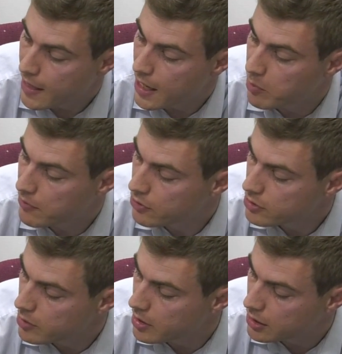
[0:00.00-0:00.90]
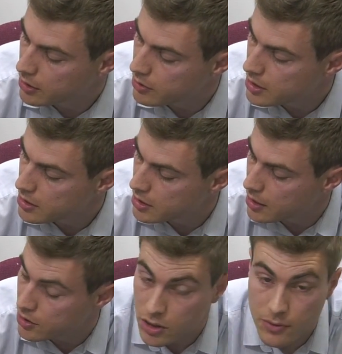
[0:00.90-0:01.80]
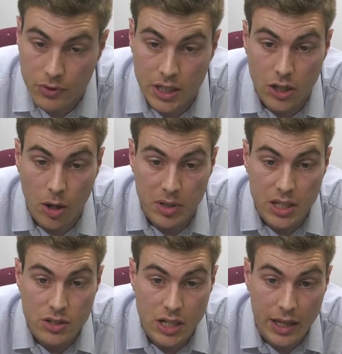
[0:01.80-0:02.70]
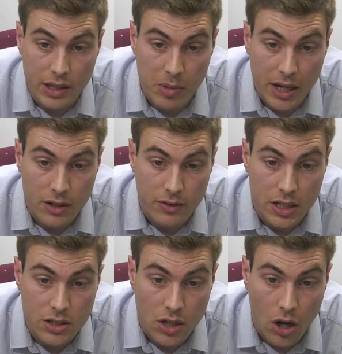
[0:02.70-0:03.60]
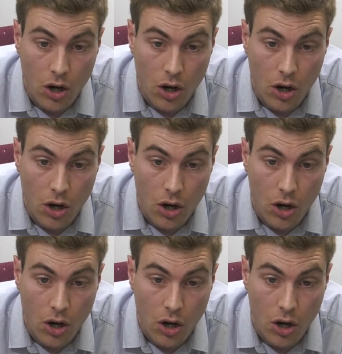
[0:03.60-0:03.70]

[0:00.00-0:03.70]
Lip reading: and we've also included 2 free copies at the back of it